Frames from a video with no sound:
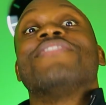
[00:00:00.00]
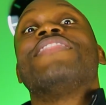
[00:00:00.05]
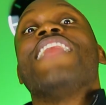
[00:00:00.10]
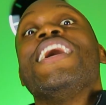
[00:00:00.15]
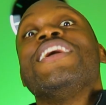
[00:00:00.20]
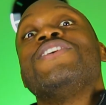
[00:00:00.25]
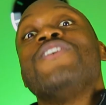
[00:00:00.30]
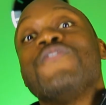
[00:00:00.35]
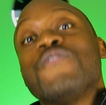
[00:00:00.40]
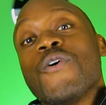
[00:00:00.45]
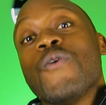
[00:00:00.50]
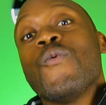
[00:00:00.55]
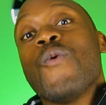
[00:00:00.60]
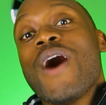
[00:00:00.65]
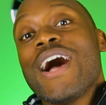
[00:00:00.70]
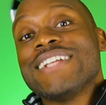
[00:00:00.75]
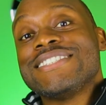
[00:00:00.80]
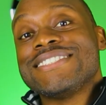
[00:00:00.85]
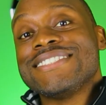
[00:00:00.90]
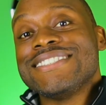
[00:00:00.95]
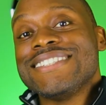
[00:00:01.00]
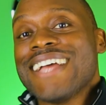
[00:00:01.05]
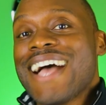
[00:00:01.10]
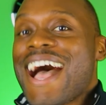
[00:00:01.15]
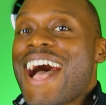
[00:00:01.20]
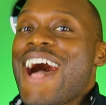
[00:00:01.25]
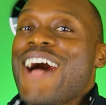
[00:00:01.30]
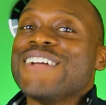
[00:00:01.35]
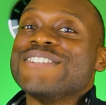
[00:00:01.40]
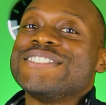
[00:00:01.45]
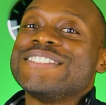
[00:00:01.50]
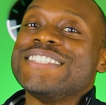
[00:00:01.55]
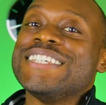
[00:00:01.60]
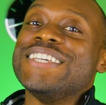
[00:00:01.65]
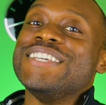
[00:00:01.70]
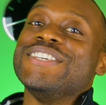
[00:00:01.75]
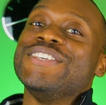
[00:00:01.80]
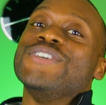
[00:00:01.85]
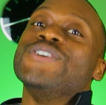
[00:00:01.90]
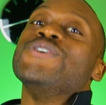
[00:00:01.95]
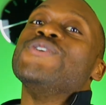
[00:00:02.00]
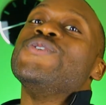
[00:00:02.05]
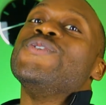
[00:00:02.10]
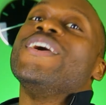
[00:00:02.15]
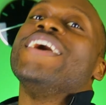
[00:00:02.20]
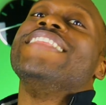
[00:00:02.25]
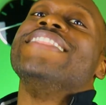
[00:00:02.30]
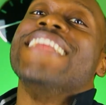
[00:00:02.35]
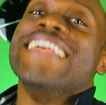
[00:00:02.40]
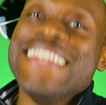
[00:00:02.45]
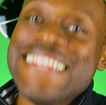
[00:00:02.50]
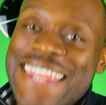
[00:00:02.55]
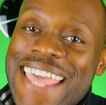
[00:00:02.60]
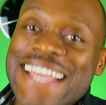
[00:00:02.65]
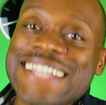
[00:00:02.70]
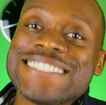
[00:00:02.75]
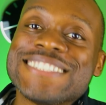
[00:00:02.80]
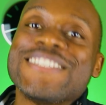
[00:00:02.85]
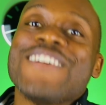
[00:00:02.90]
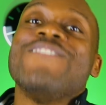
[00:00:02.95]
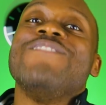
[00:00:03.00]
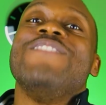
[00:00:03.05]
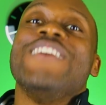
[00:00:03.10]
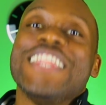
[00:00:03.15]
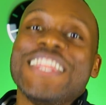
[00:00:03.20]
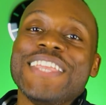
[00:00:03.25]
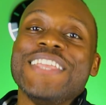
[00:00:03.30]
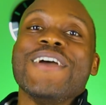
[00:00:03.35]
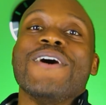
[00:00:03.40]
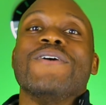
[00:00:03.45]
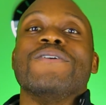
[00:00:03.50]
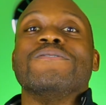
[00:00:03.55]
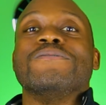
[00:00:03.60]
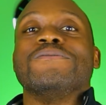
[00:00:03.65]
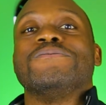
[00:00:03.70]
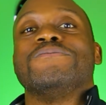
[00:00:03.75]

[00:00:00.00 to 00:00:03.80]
Thank you for watching. I'll see you in the next video.